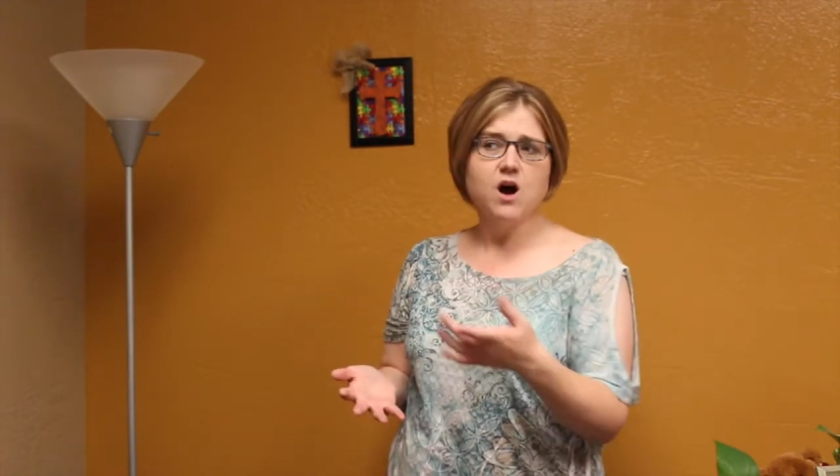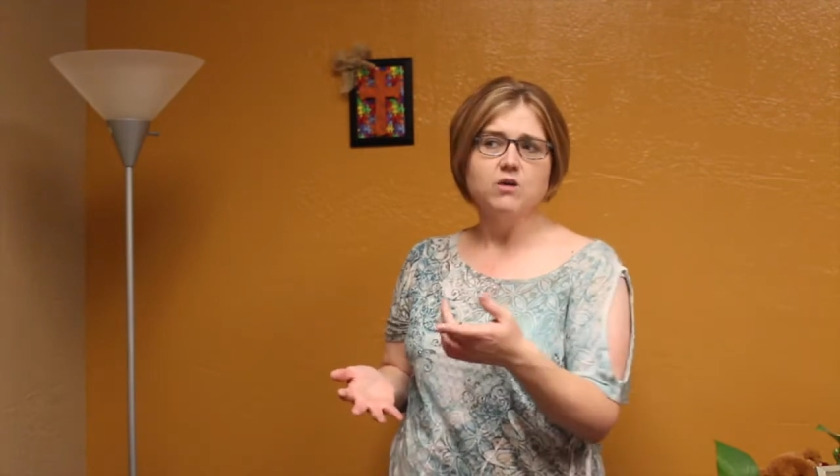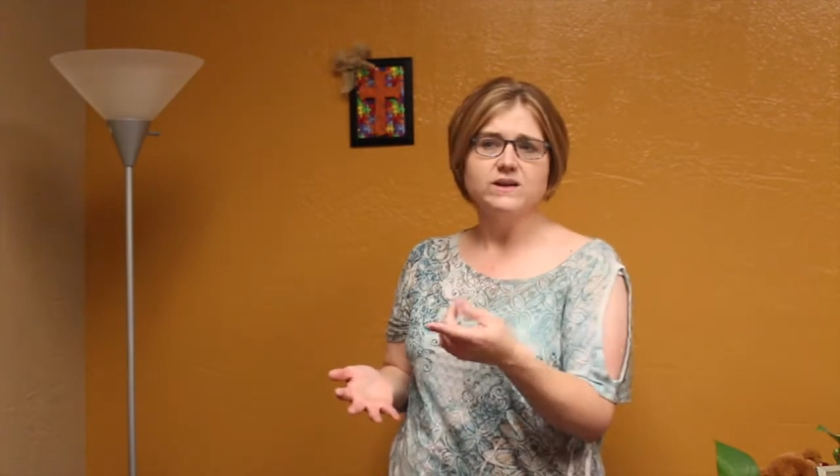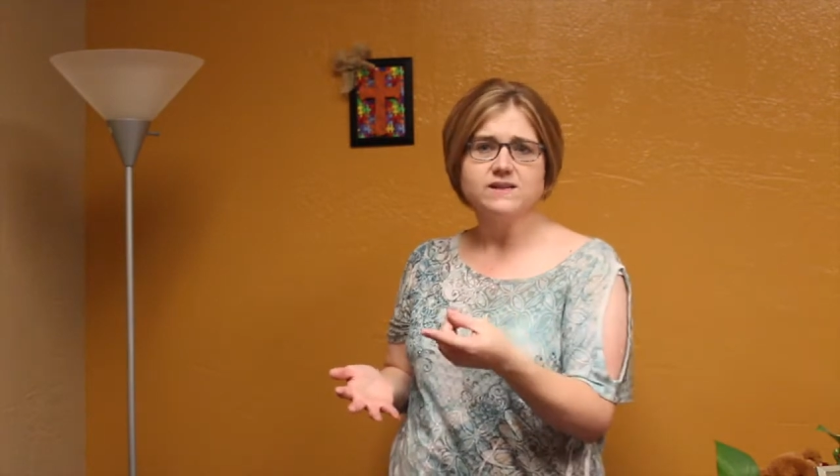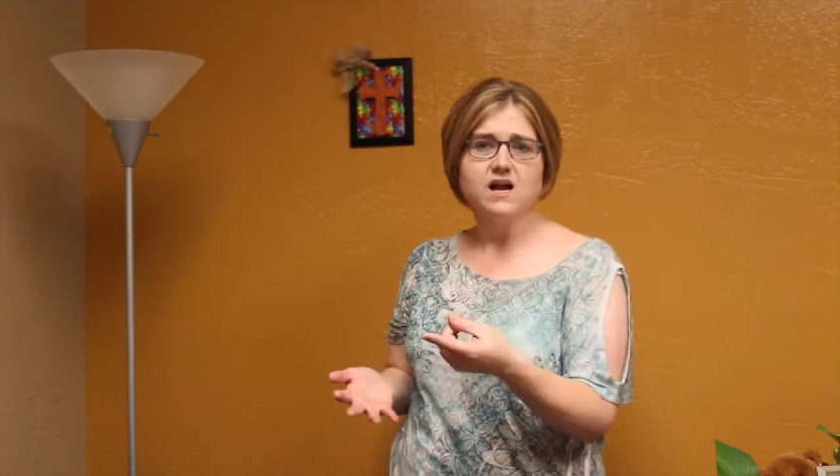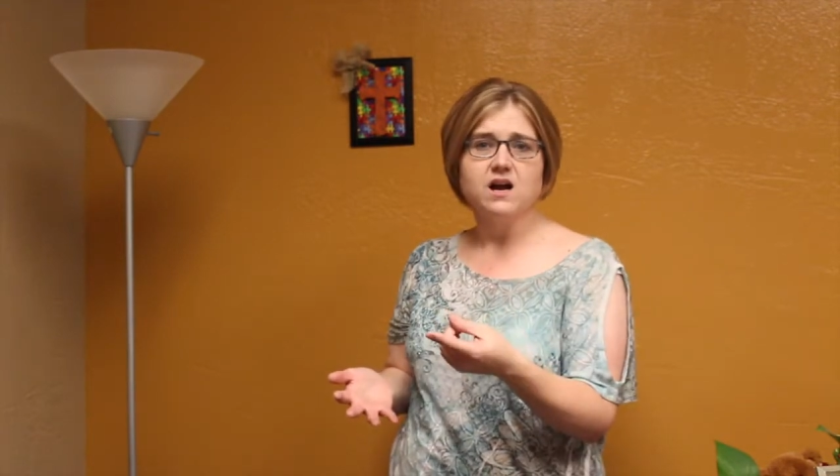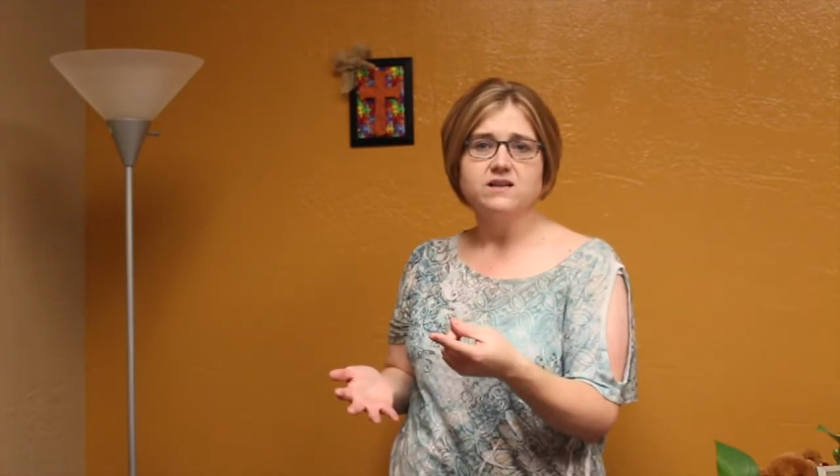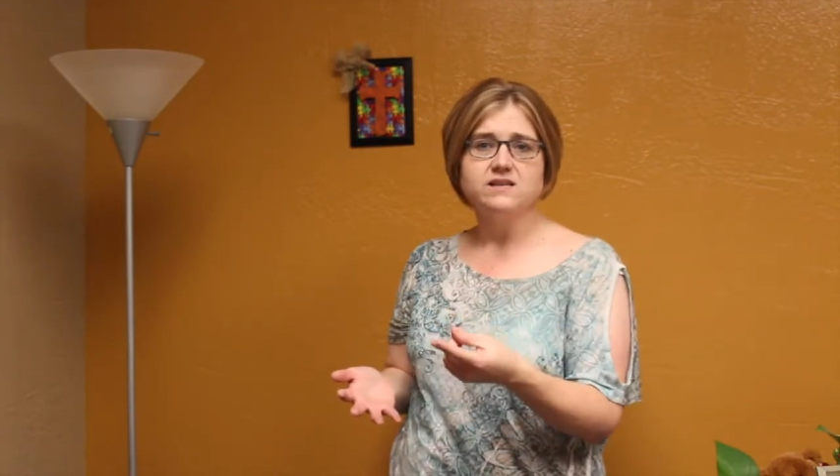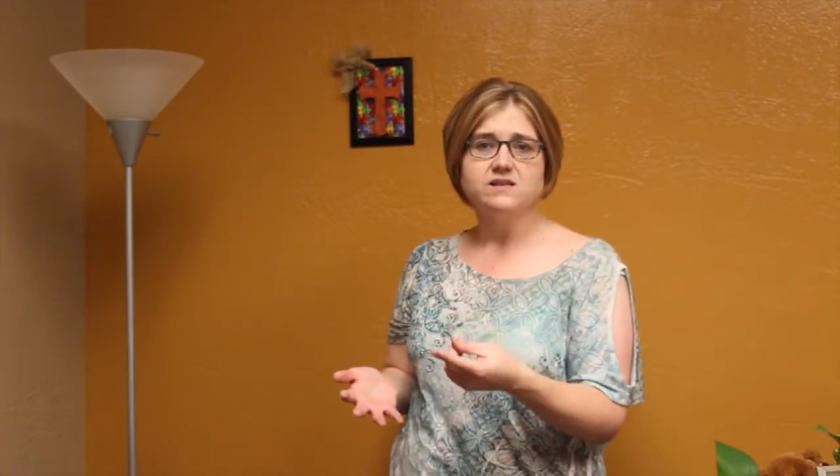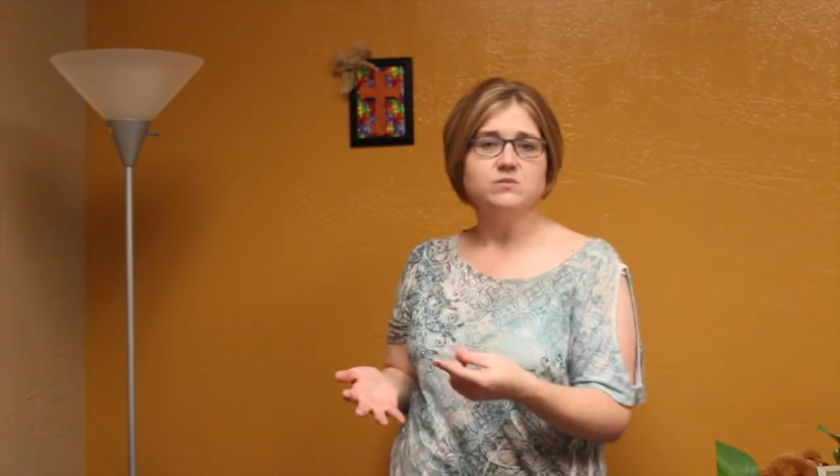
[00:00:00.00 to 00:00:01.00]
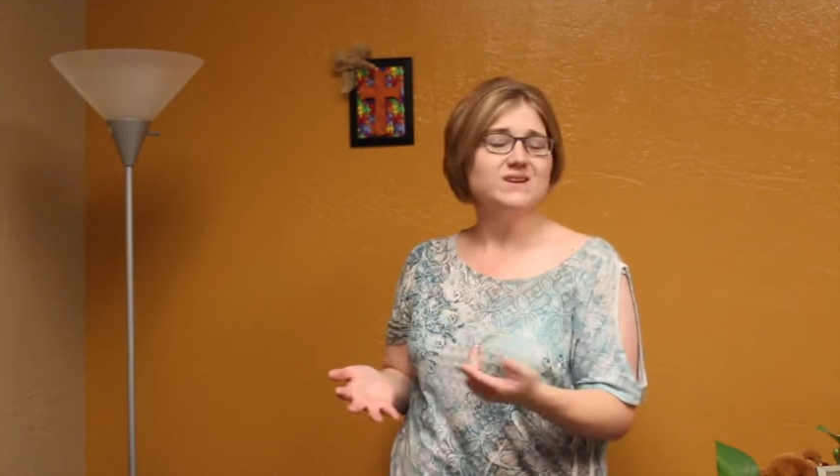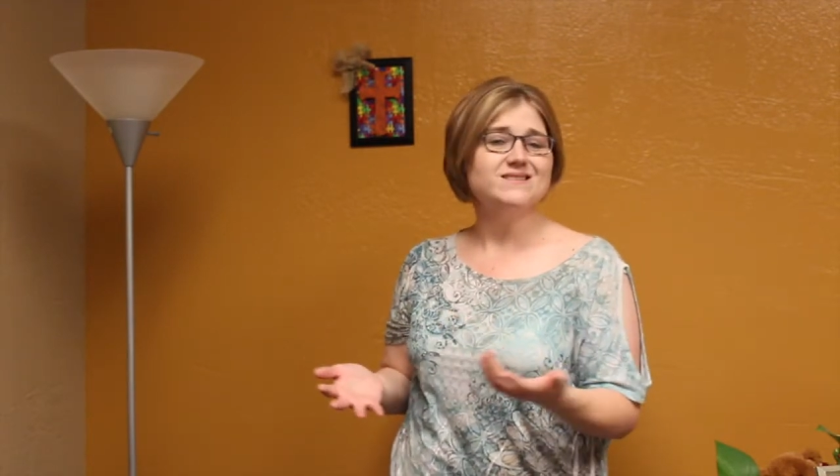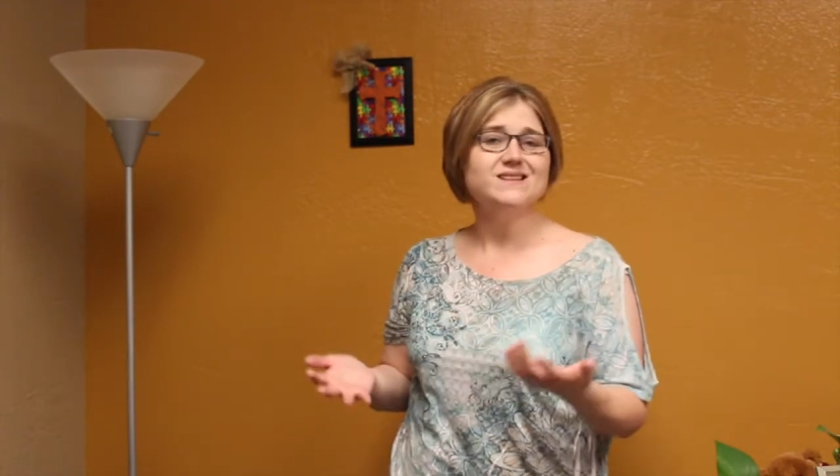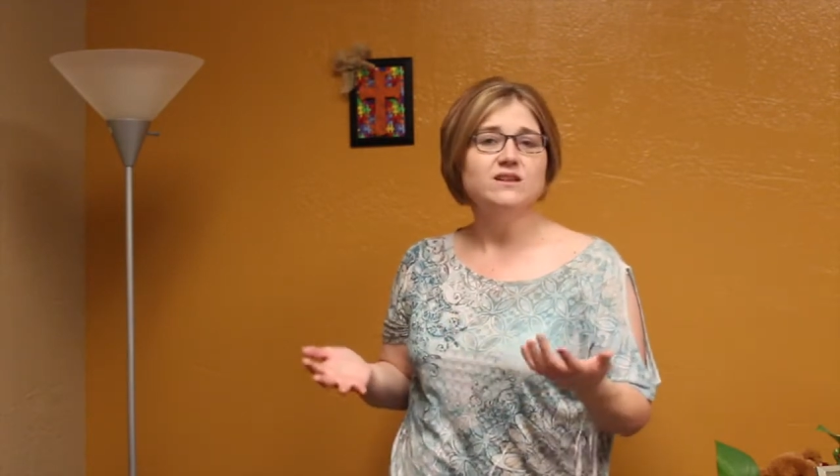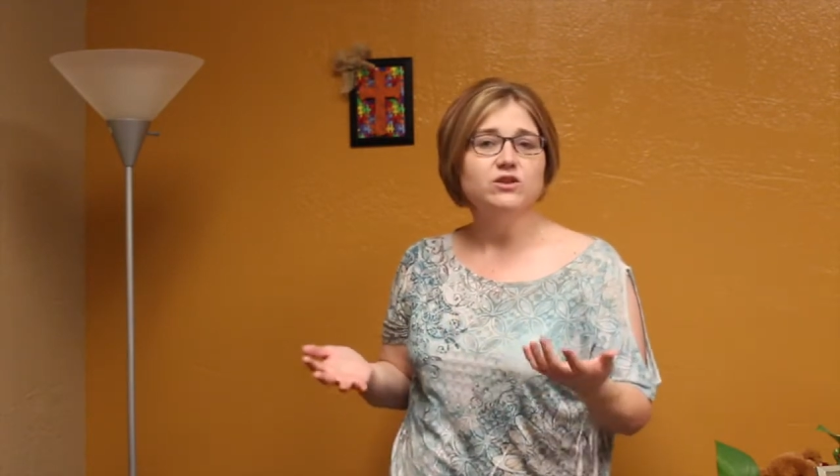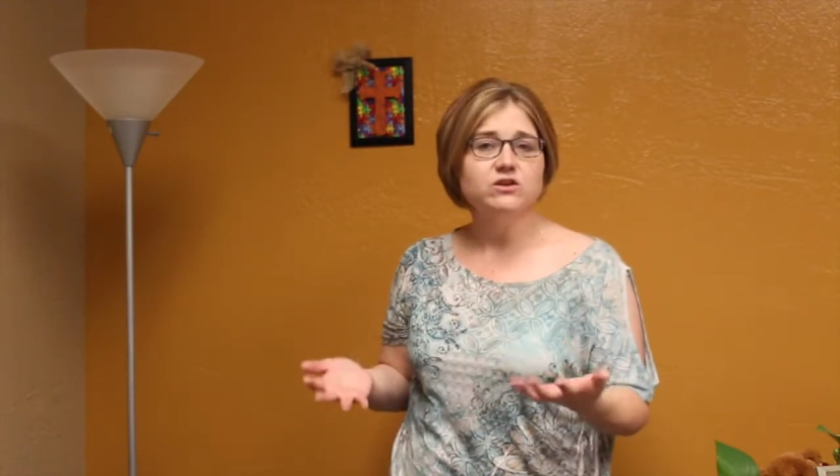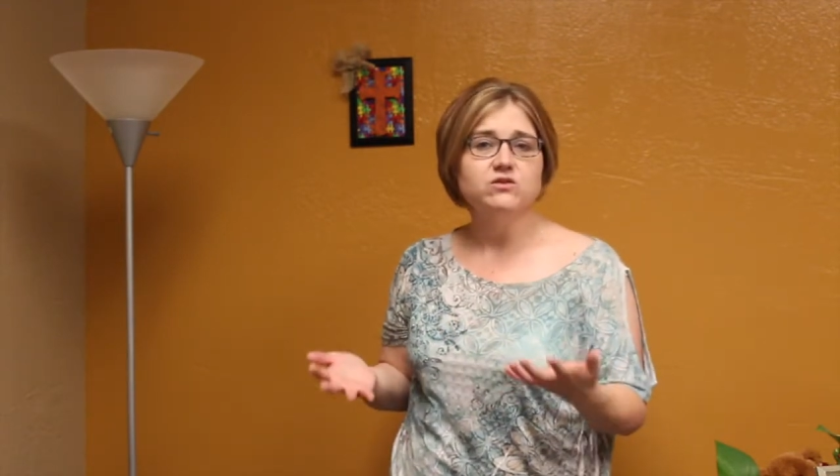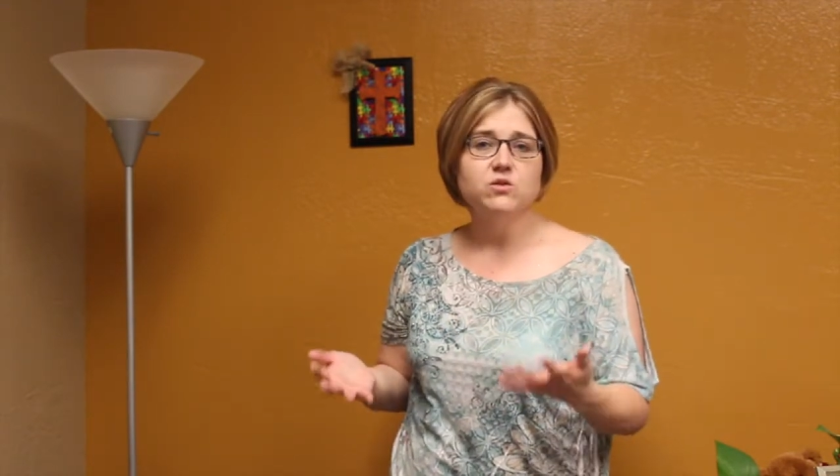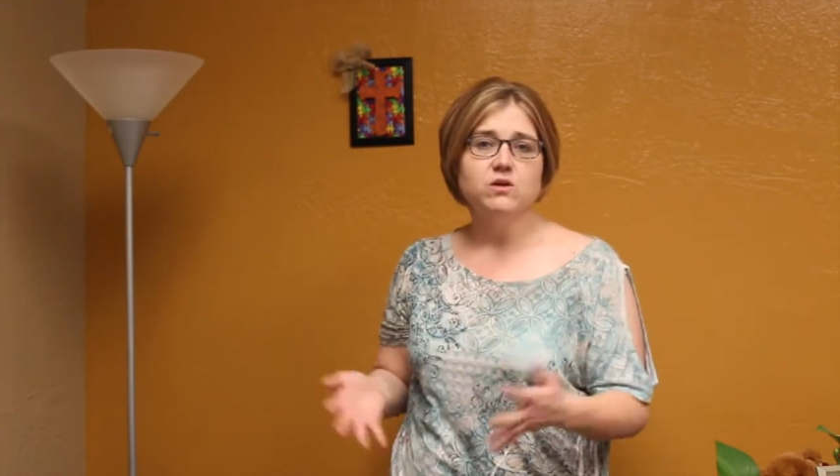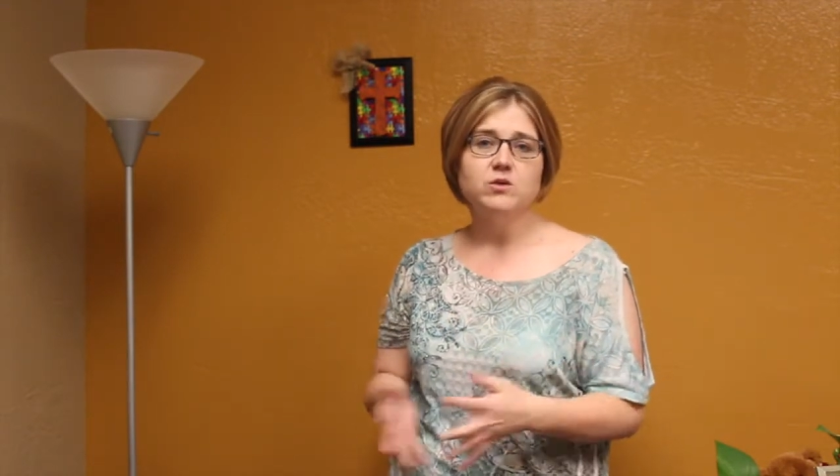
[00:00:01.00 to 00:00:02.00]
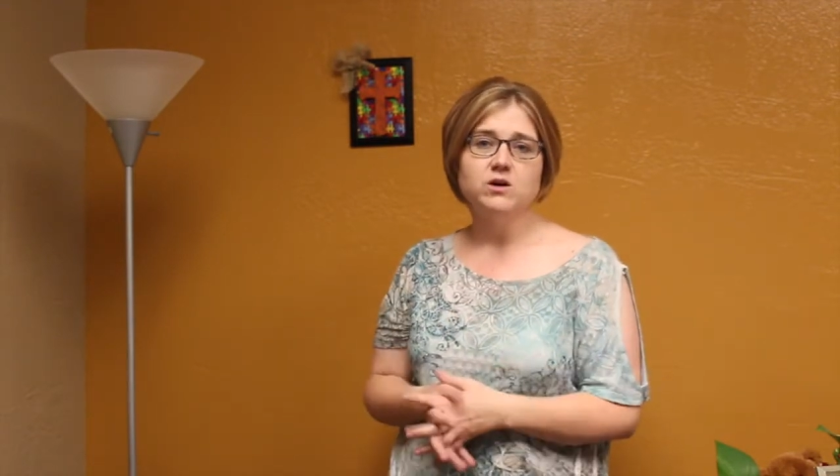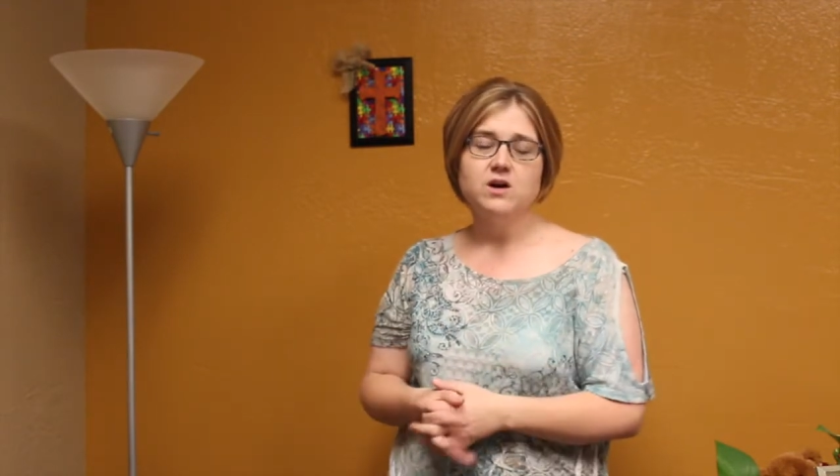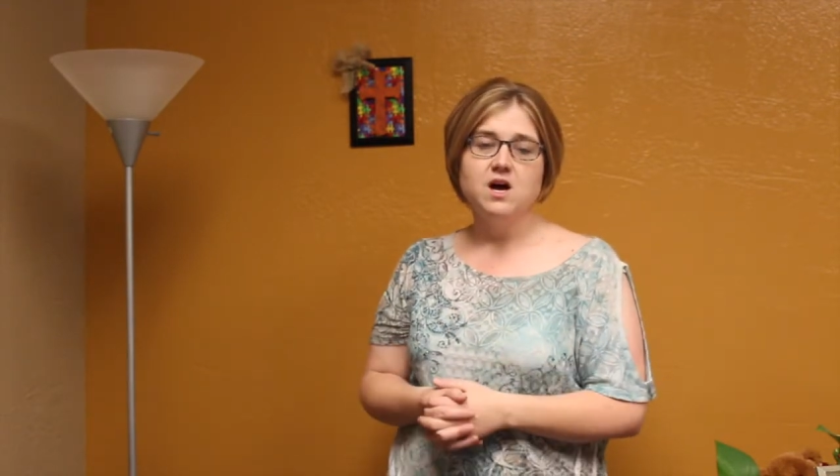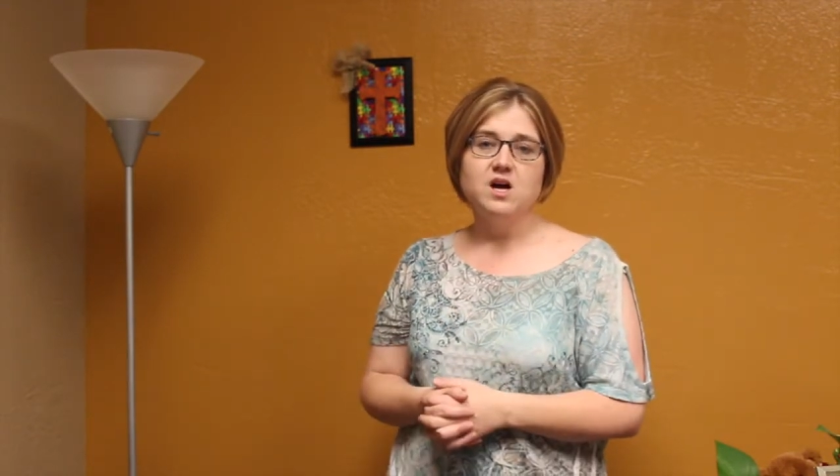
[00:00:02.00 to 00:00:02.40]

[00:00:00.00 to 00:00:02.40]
oh, he's got autism because they look normal.